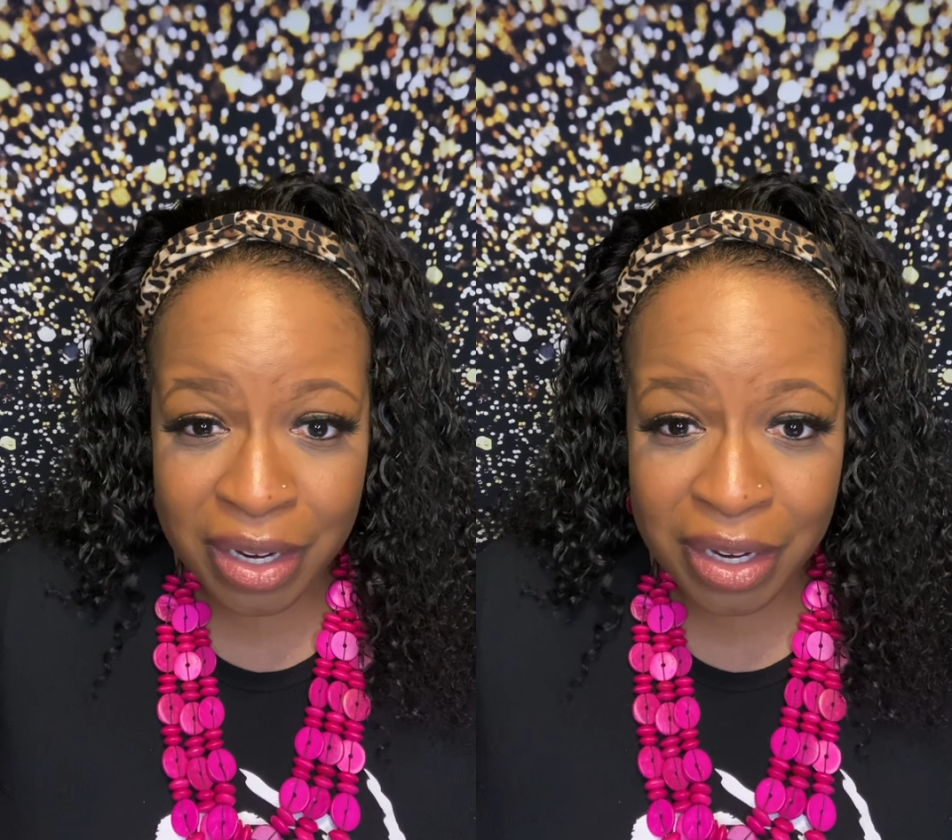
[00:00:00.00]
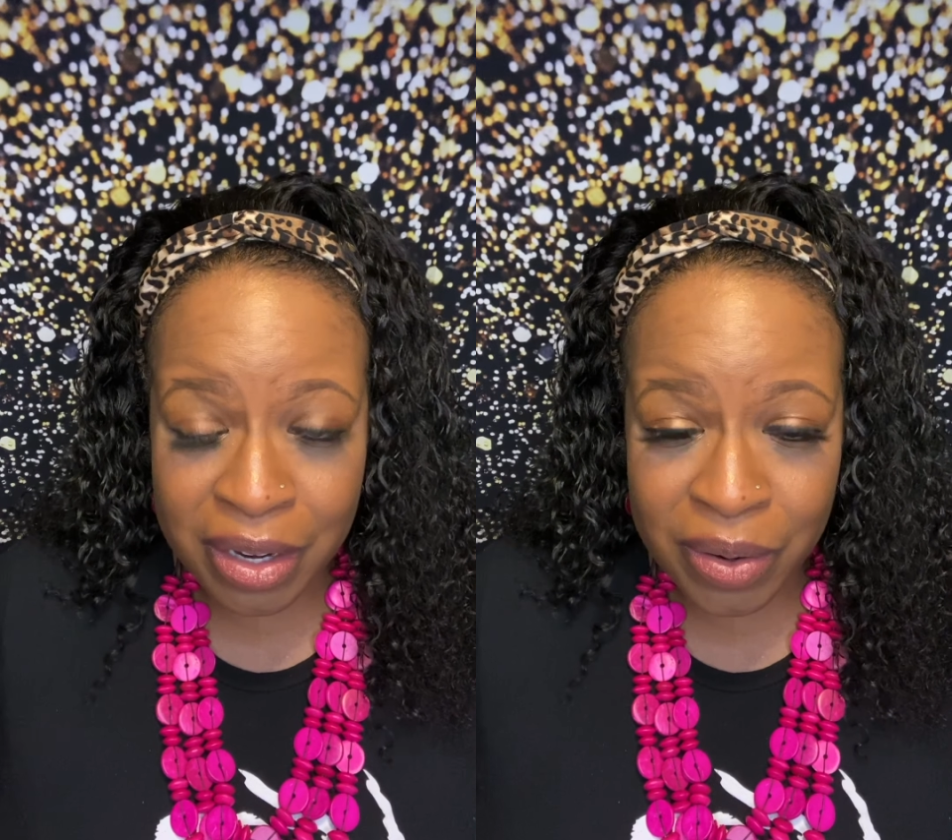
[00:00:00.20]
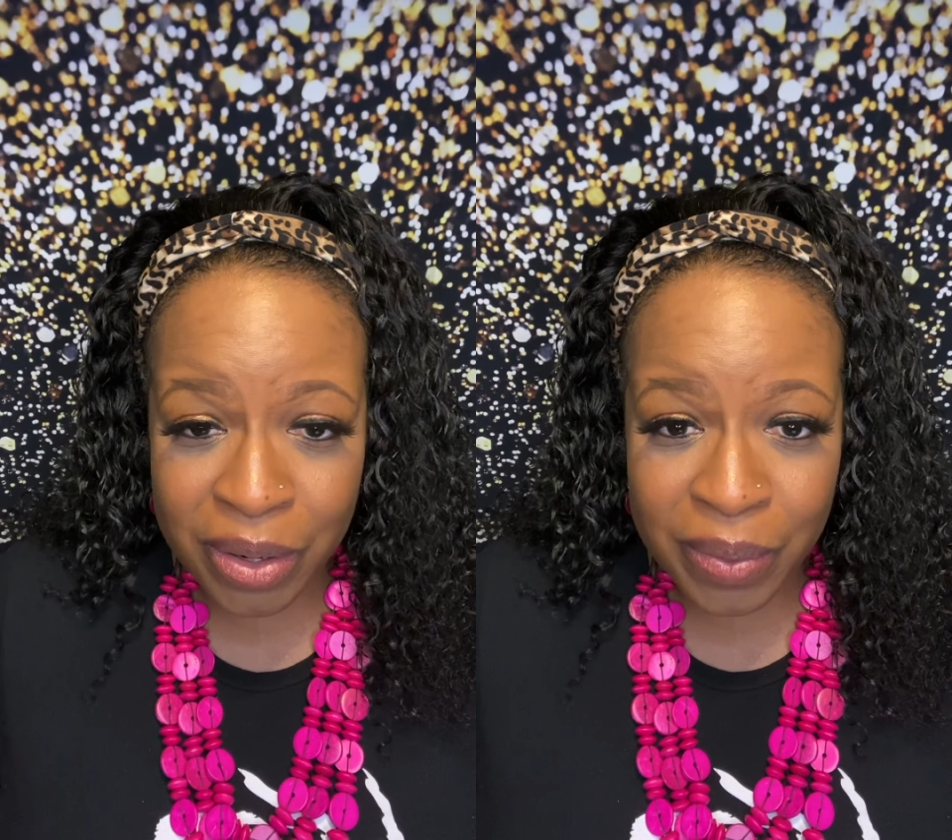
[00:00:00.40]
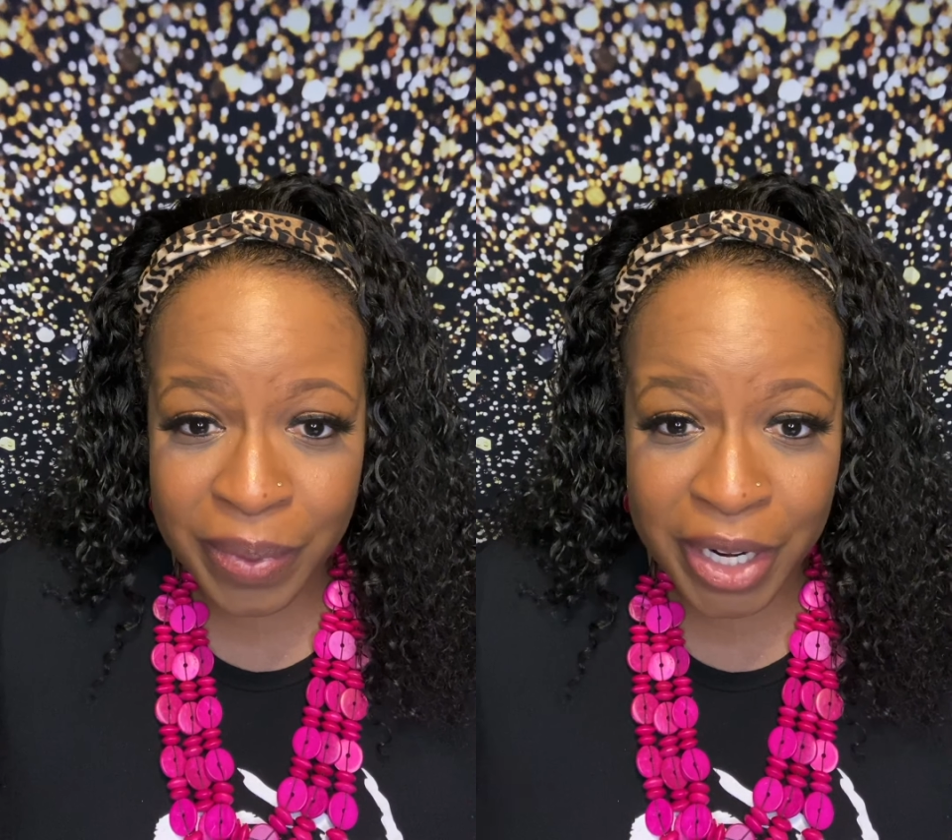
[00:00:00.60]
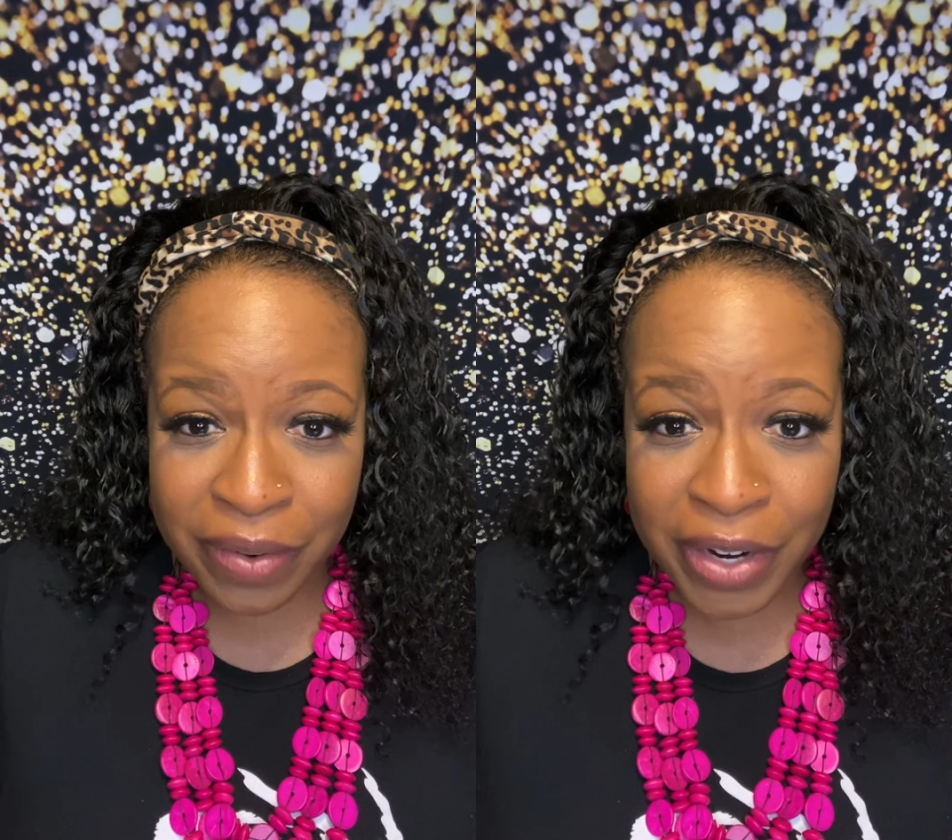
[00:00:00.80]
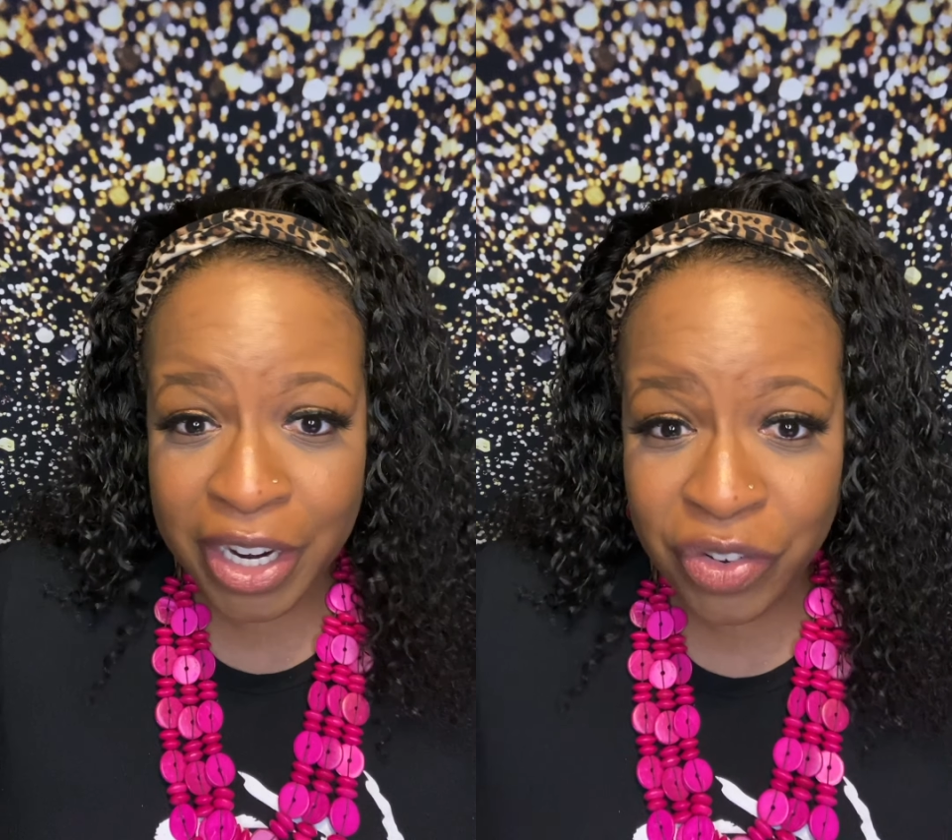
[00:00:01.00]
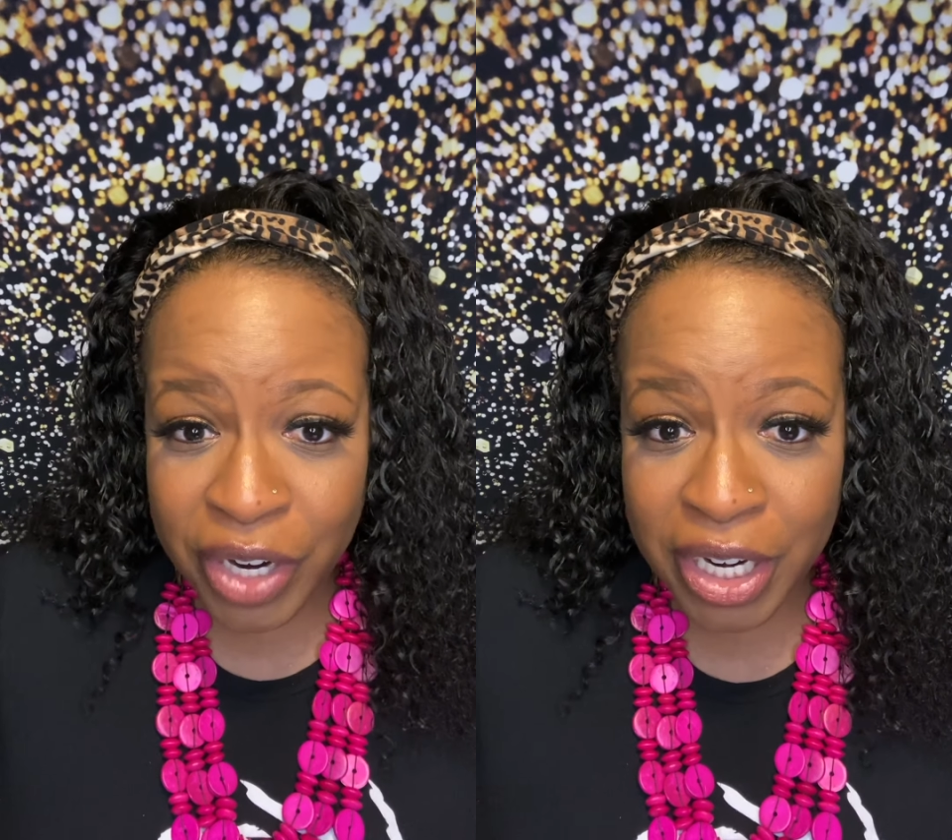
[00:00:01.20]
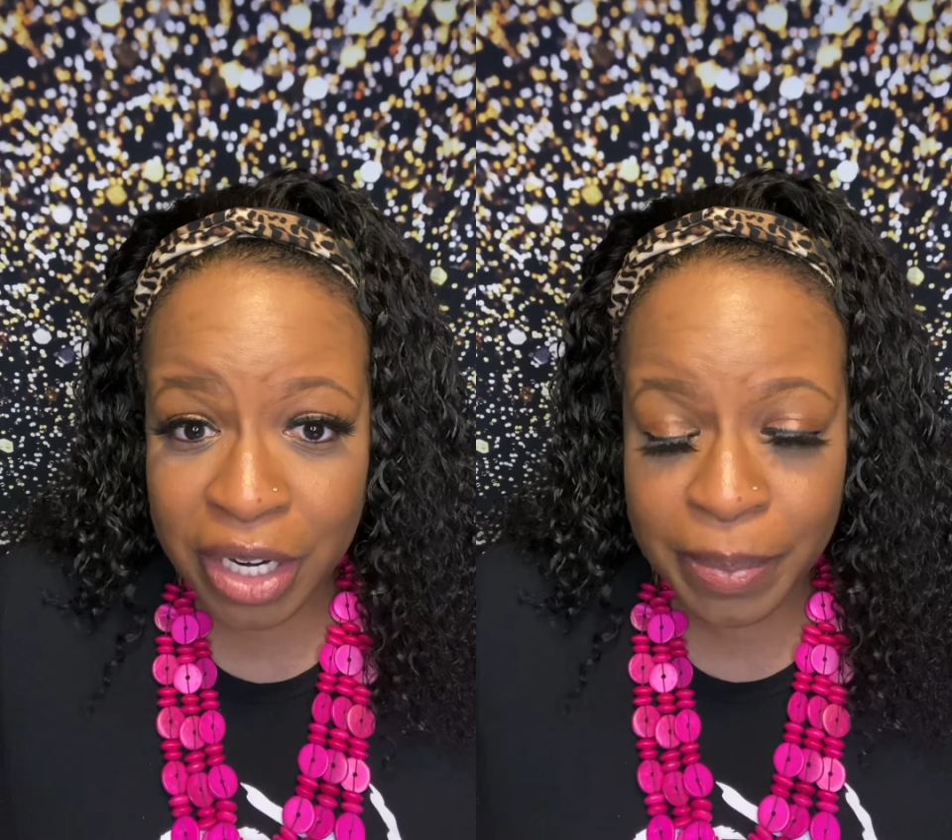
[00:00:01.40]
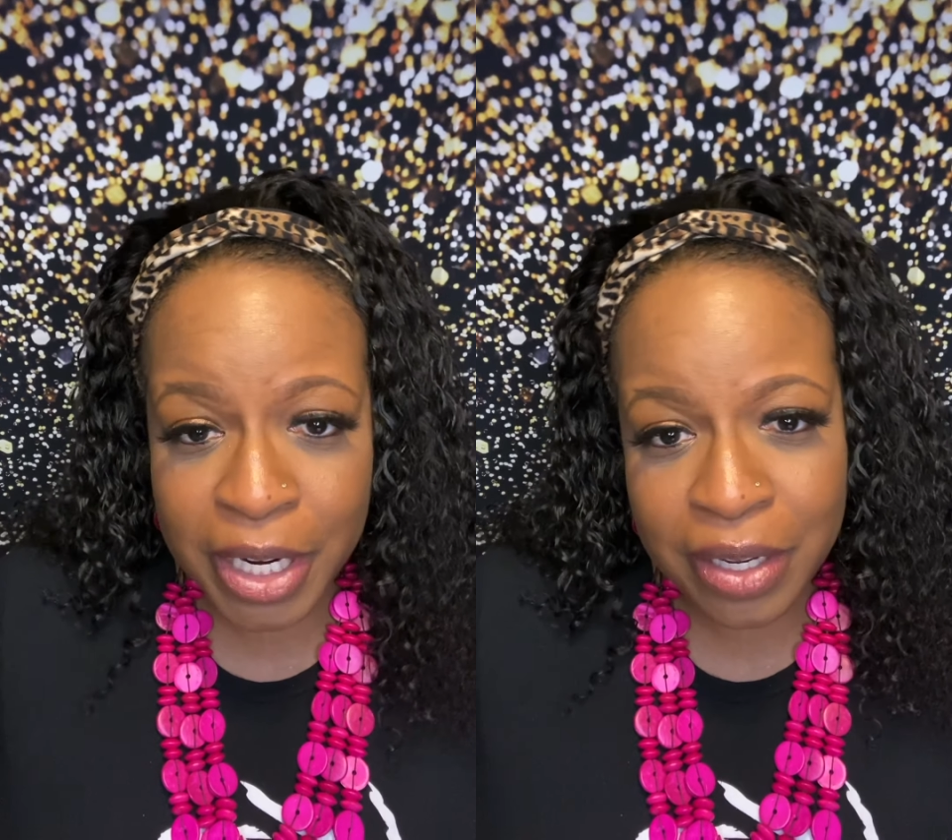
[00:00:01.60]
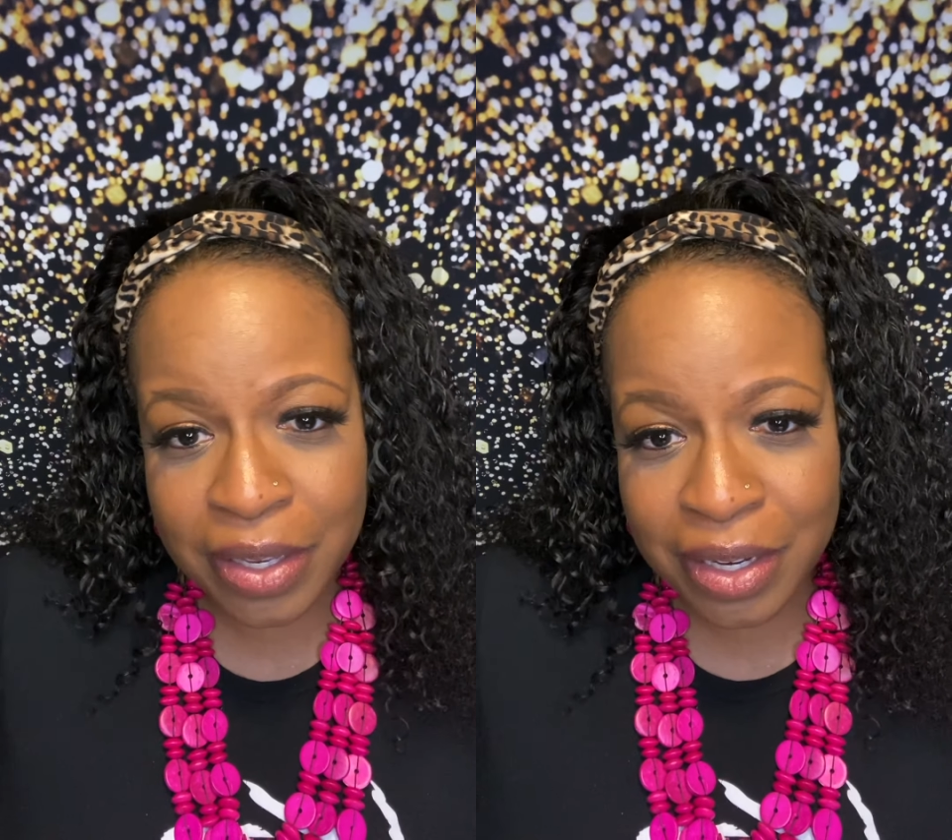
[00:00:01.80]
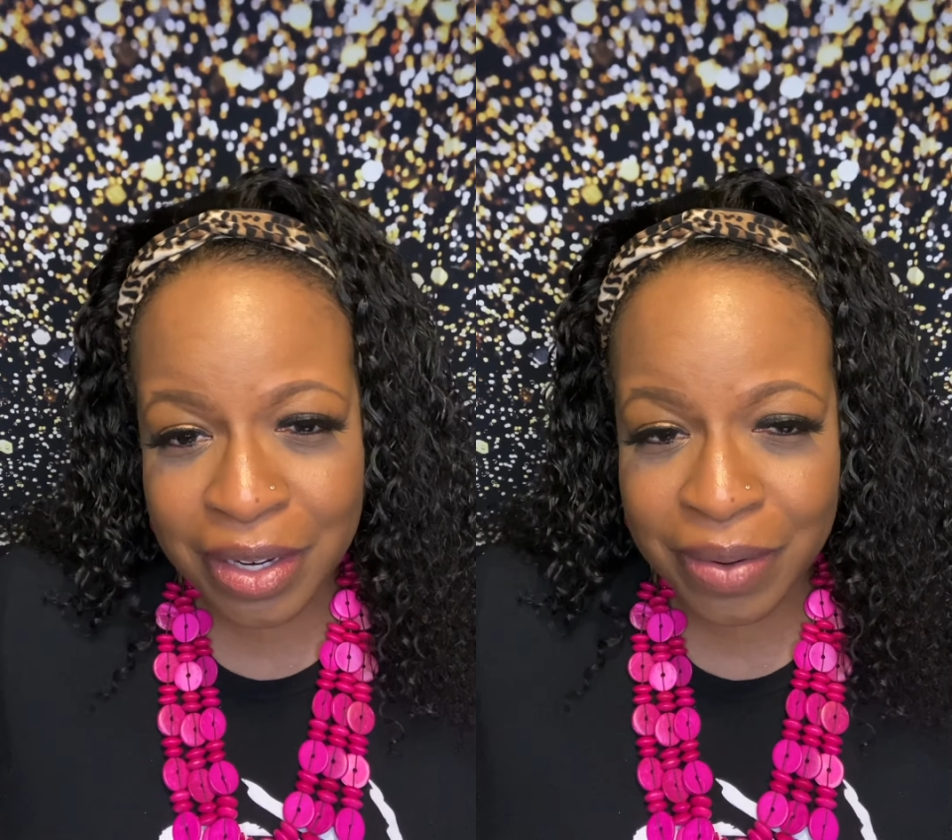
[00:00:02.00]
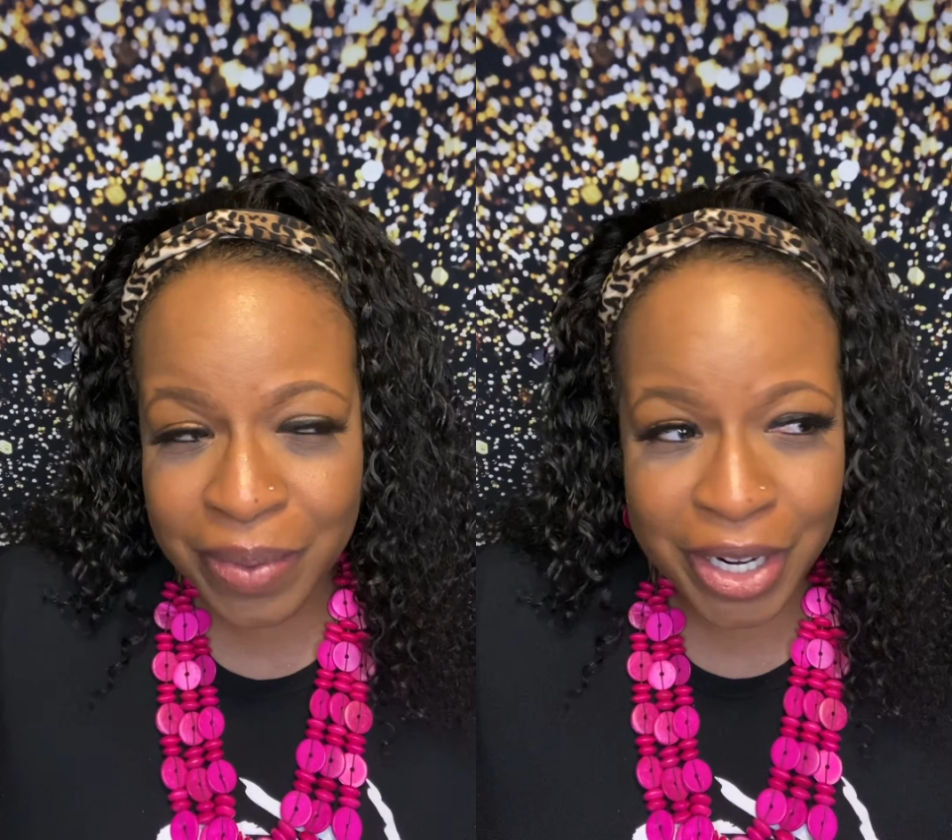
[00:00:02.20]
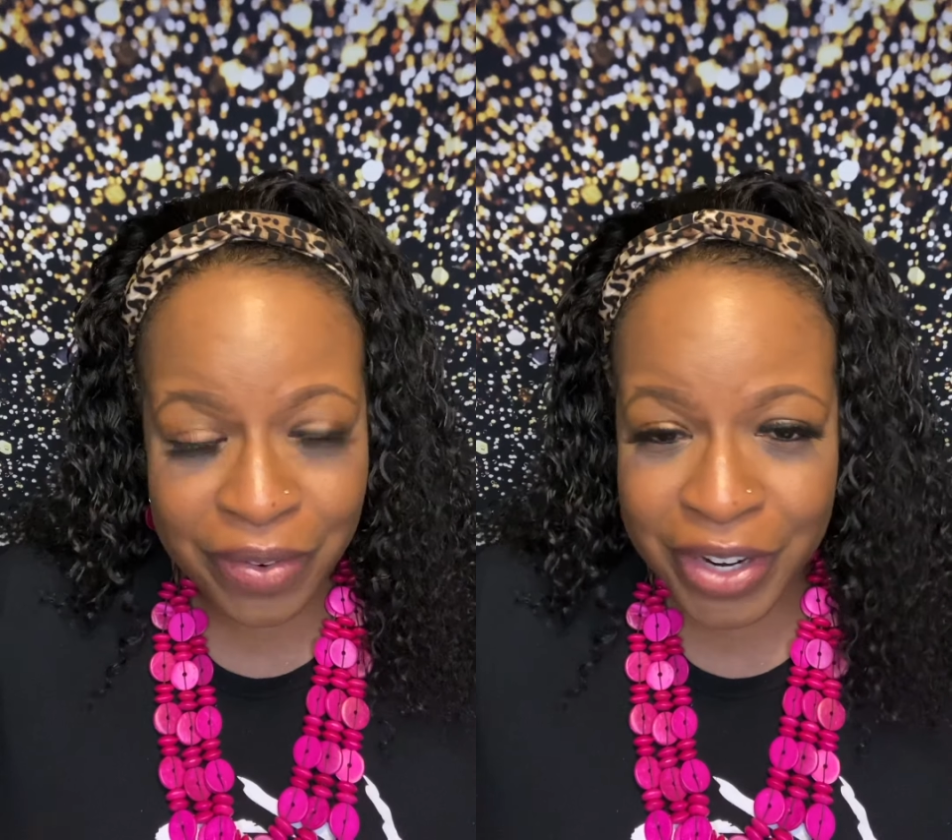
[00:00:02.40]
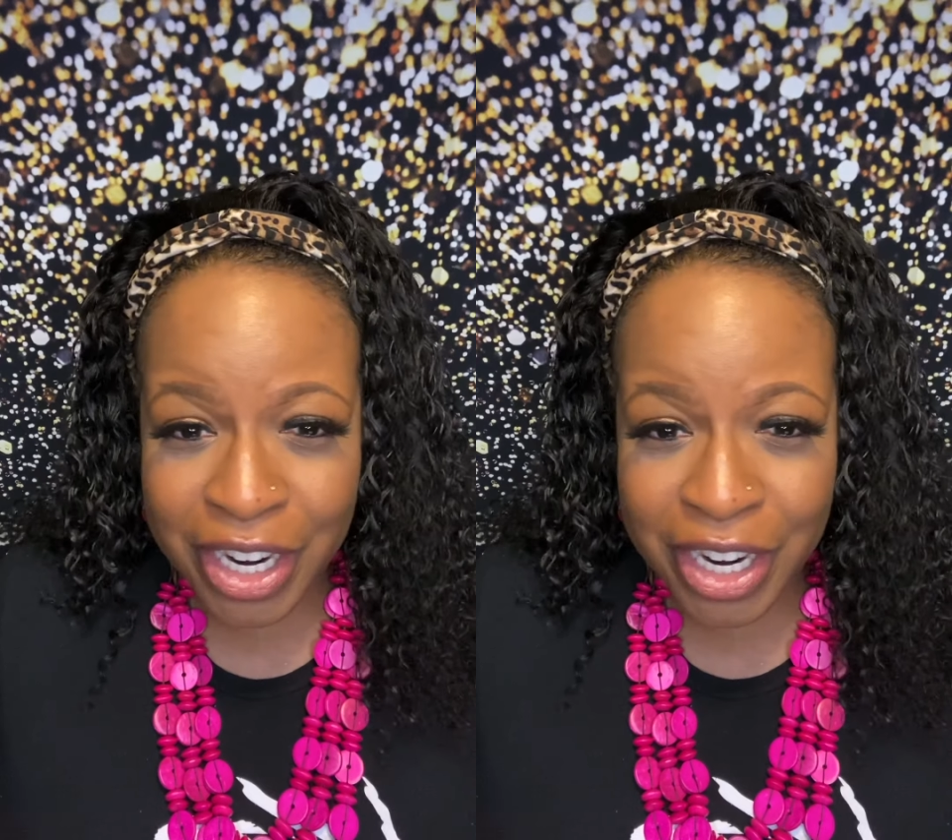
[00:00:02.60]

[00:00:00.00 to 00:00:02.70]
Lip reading: you know, whatever. I tried it because whatever.